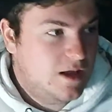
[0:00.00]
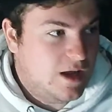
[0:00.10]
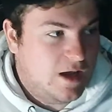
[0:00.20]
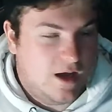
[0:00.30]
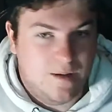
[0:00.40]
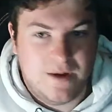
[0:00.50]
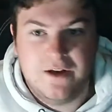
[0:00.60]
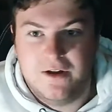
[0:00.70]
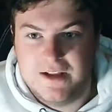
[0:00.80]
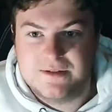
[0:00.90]
I
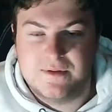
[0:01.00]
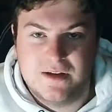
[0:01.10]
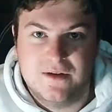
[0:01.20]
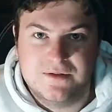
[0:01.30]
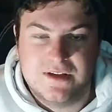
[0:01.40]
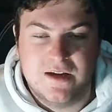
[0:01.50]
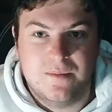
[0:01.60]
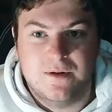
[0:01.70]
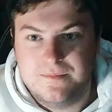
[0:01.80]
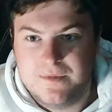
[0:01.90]
know that's what they all say,
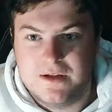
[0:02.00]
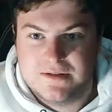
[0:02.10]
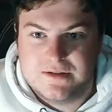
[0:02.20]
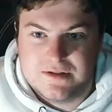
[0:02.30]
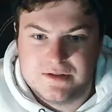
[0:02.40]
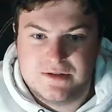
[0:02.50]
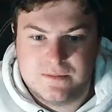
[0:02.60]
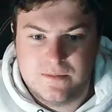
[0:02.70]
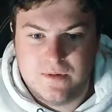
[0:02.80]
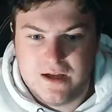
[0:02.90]
but that's just
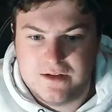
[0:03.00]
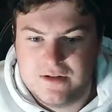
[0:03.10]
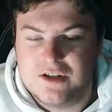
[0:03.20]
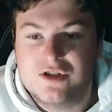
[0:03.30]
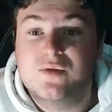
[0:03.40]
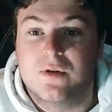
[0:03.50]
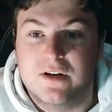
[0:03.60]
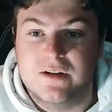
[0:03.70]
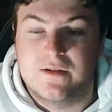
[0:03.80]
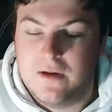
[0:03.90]
what it
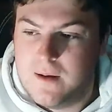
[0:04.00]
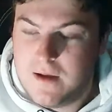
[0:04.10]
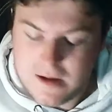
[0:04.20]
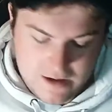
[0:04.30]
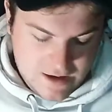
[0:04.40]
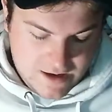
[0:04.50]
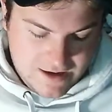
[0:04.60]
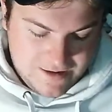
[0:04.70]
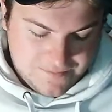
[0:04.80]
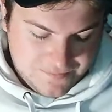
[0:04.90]
is. All
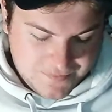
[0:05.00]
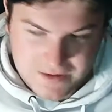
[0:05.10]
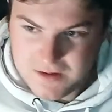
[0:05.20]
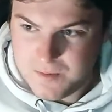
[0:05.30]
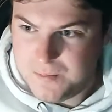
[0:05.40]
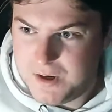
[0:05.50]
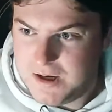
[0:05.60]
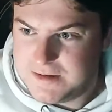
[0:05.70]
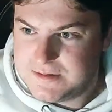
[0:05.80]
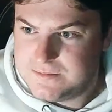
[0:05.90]
right.
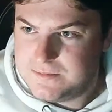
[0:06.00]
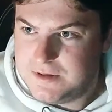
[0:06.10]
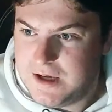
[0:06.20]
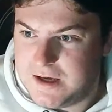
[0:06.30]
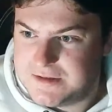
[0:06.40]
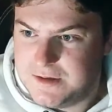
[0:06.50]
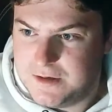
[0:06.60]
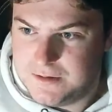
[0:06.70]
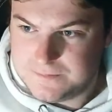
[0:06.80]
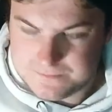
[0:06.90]
But yeah, so